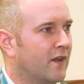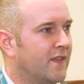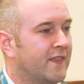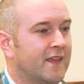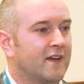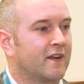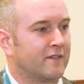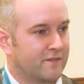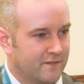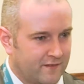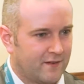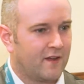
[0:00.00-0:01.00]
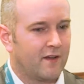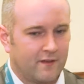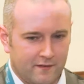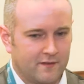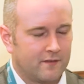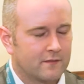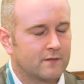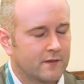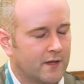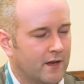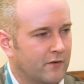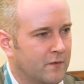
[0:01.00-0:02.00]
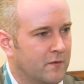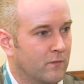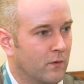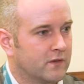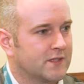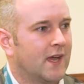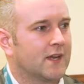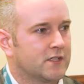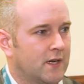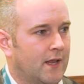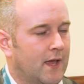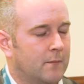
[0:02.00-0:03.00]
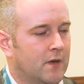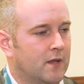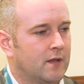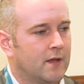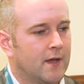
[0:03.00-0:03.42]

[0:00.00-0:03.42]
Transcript: And then they kind of get a grip of what's actually happening.